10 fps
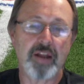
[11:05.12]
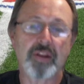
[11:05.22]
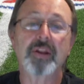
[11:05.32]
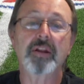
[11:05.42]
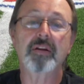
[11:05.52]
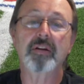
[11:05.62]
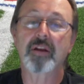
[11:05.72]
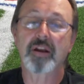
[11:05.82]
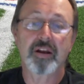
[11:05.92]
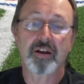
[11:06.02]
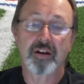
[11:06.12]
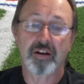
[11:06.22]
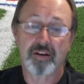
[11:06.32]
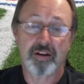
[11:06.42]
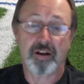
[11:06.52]
I think.
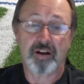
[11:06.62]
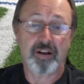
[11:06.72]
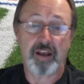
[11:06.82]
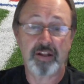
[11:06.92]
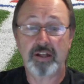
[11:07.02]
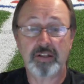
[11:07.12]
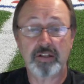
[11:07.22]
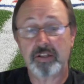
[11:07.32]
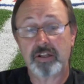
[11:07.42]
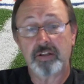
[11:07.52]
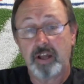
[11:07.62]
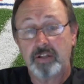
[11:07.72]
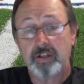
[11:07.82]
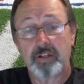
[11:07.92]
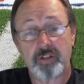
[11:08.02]
Uh, and then and then
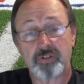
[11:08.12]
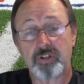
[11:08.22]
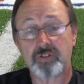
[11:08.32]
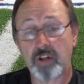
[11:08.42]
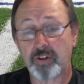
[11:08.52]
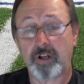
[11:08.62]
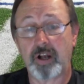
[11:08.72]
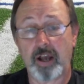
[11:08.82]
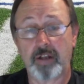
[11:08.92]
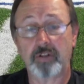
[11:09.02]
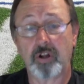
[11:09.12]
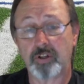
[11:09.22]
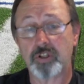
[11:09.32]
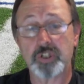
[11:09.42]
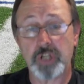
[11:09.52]
and then there's this other guy,
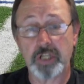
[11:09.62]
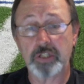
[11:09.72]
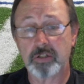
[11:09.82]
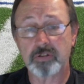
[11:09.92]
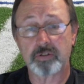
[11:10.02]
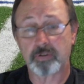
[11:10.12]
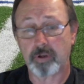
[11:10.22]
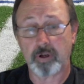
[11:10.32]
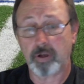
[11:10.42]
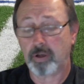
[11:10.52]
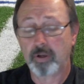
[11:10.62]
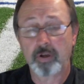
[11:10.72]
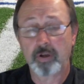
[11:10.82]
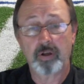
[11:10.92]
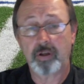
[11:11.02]
another genius, uh,
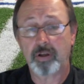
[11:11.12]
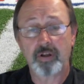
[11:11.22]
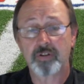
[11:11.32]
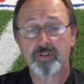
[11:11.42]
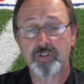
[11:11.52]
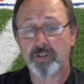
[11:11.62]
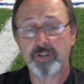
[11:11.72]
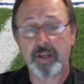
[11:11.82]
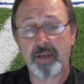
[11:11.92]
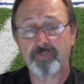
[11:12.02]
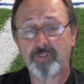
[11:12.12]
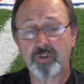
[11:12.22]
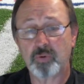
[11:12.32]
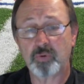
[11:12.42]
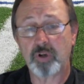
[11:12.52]
Sunday
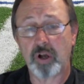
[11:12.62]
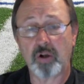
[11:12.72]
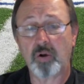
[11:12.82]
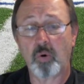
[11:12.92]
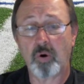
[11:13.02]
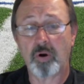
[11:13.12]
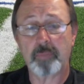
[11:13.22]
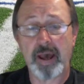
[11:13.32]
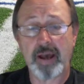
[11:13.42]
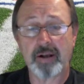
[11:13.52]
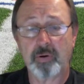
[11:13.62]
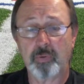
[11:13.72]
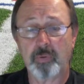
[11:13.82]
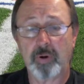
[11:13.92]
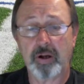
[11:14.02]
afternoon uh, quarterback
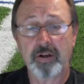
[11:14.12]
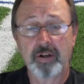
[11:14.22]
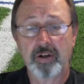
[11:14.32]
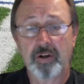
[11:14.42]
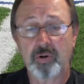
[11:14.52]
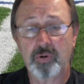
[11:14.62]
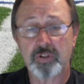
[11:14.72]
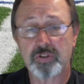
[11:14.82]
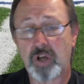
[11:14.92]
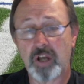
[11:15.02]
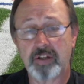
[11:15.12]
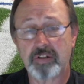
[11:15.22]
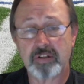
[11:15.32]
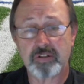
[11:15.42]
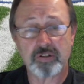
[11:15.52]
who uh, who
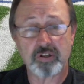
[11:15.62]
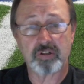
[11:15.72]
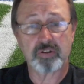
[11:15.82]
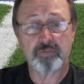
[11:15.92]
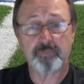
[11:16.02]
decided to, to